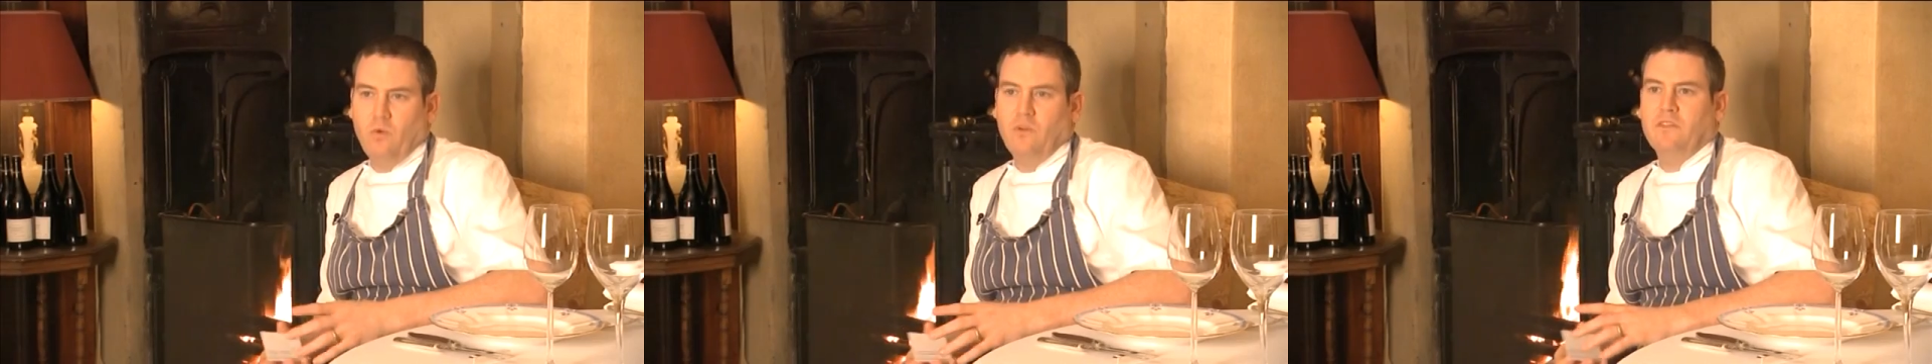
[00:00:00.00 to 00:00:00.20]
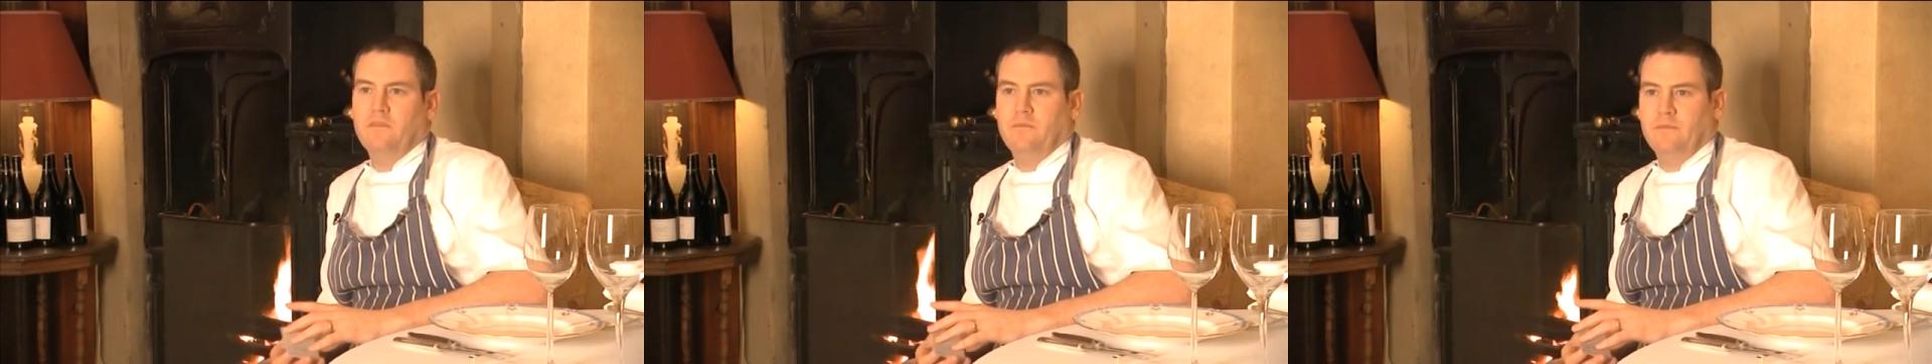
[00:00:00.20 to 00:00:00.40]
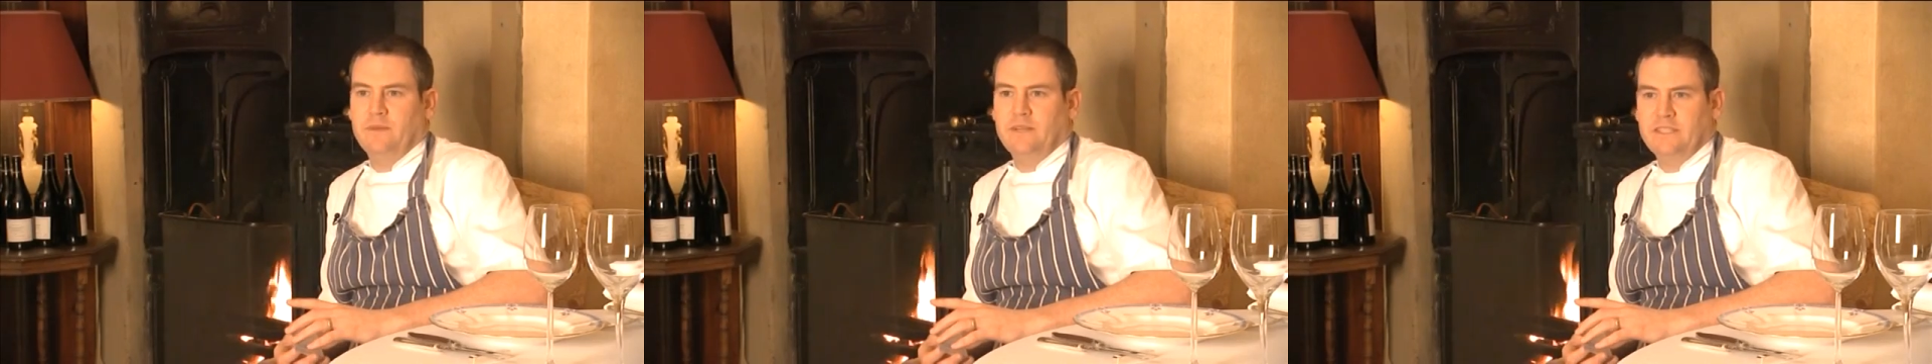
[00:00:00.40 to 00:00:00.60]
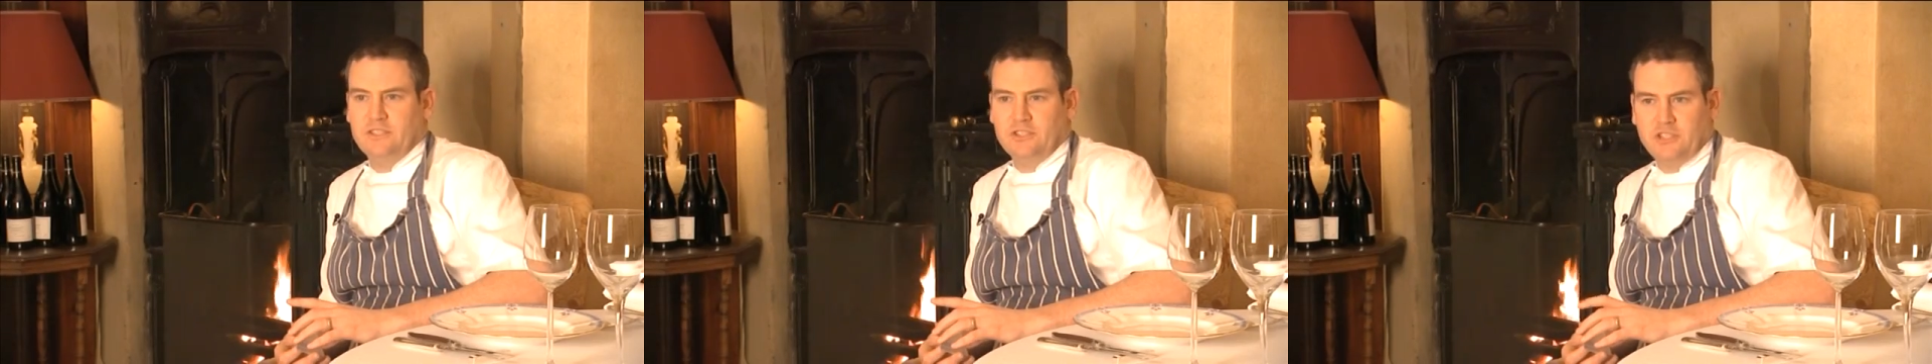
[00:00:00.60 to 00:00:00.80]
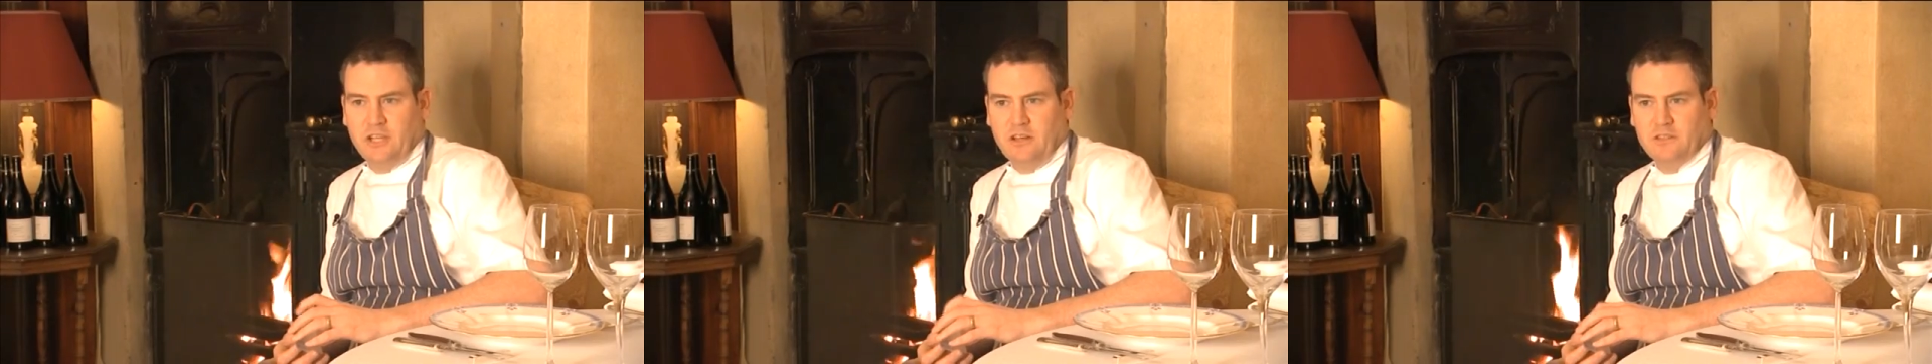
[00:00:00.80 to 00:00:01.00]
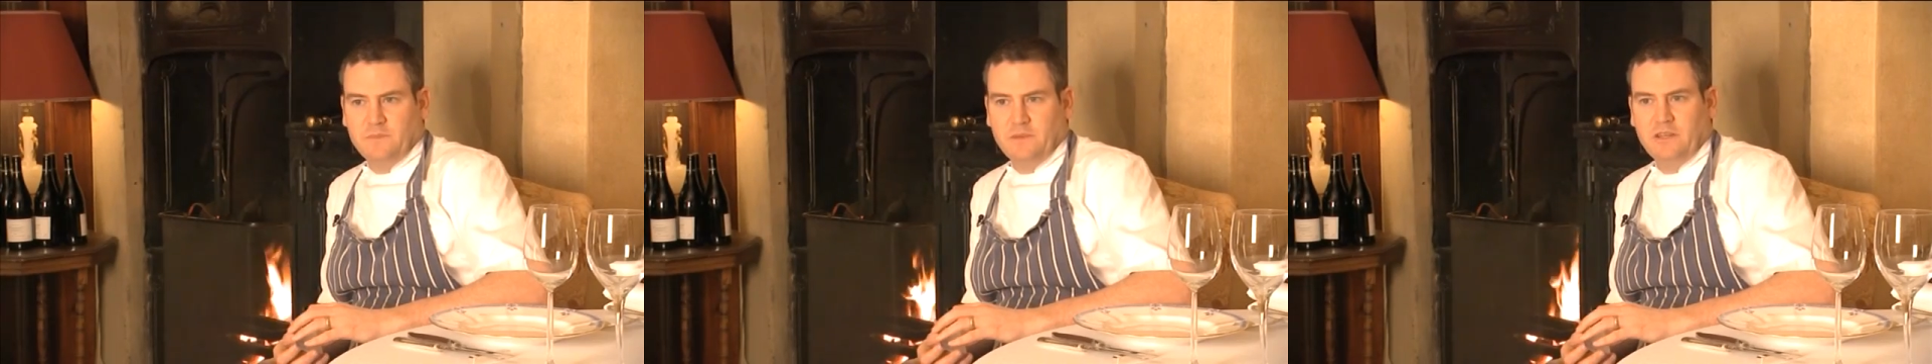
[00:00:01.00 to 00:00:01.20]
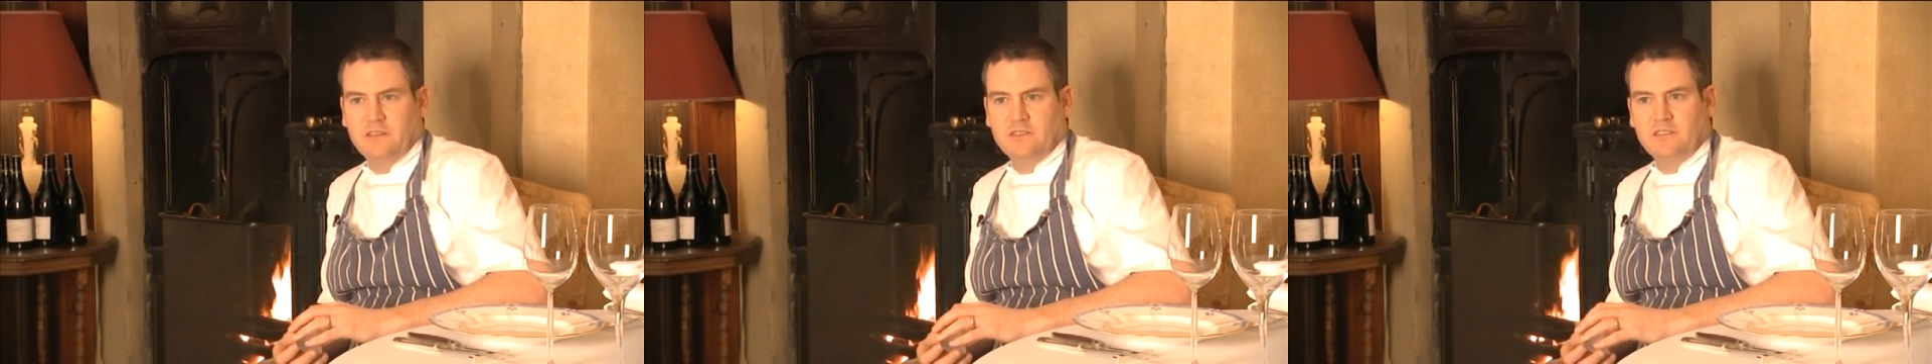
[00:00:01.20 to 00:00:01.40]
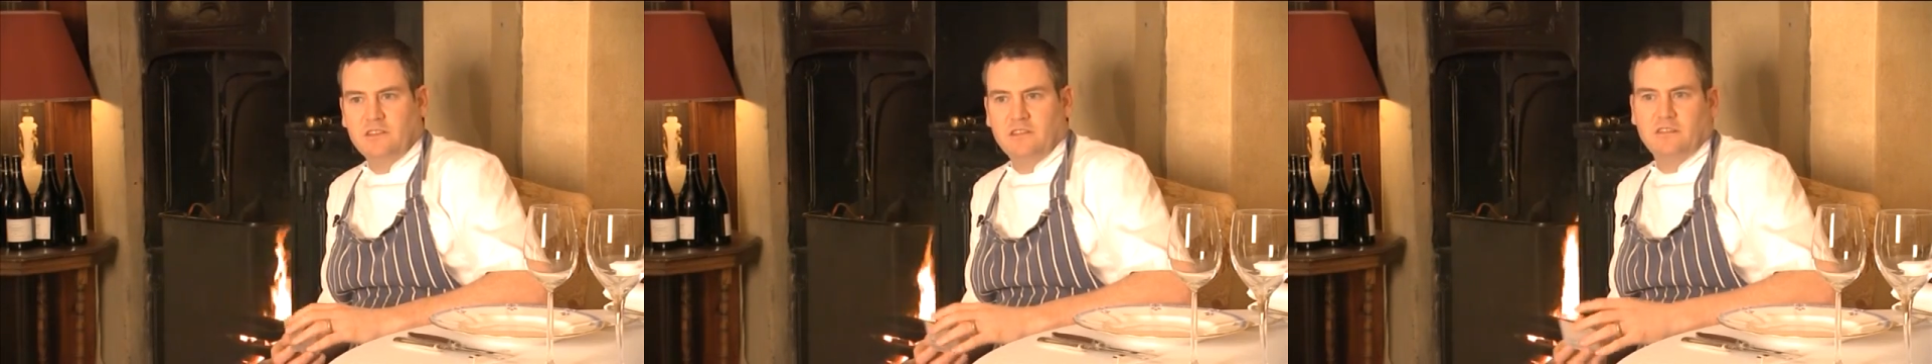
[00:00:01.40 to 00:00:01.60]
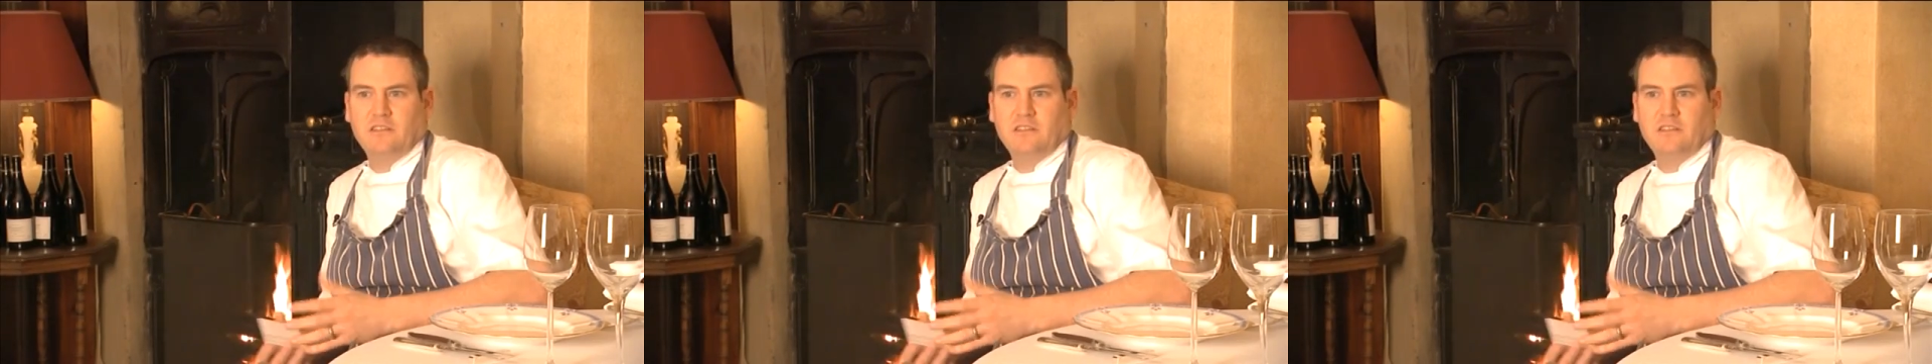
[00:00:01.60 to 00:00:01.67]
want them in shells because